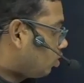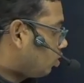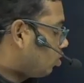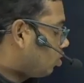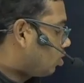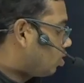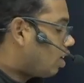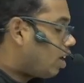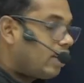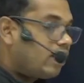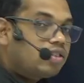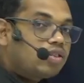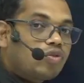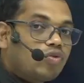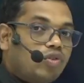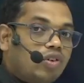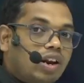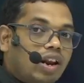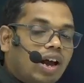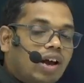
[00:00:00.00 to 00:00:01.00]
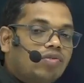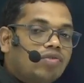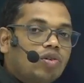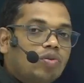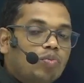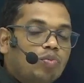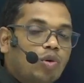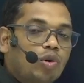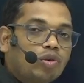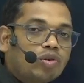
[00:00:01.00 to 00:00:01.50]
size will have
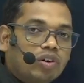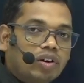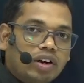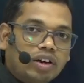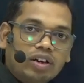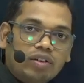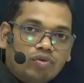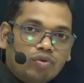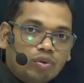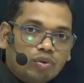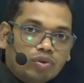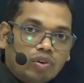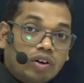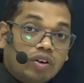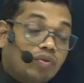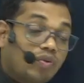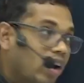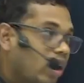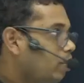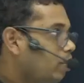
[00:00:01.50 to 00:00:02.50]
more relative growth rate. Why?